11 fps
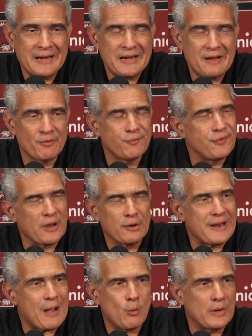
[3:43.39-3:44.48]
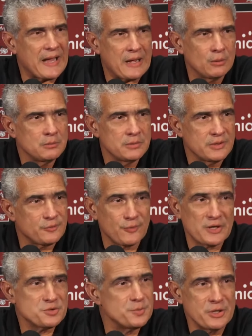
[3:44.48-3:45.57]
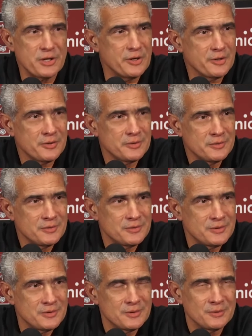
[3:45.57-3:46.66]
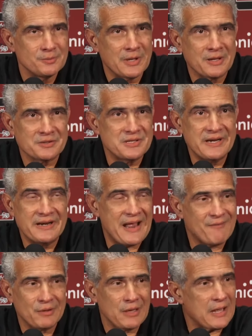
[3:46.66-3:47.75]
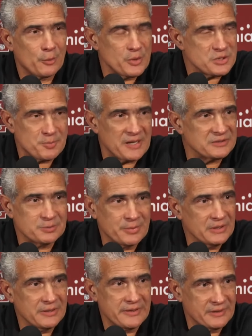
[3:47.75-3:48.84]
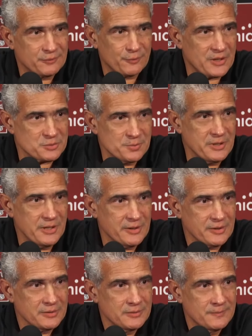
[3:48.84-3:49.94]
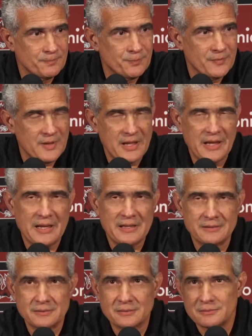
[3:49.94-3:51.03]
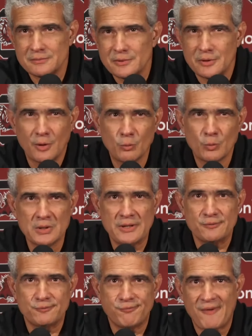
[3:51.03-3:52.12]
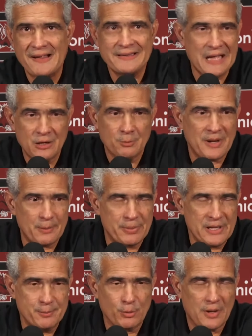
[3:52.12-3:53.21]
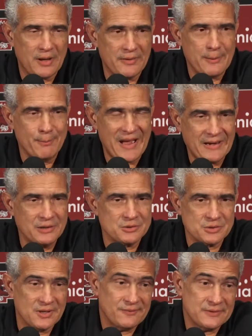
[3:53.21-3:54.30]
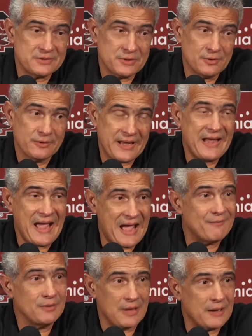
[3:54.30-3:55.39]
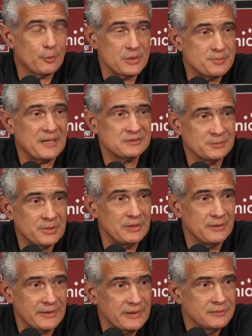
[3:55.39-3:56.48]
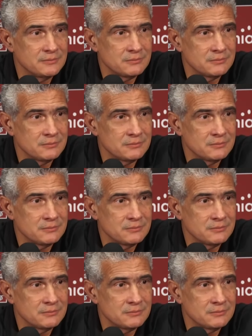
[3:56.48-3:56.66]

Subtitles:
never figured that one out his freshman year because he didn't have a lot of responsibility his freshman year. And you don't really find out about people, how they manage stuff, until they have a lot of responsibility.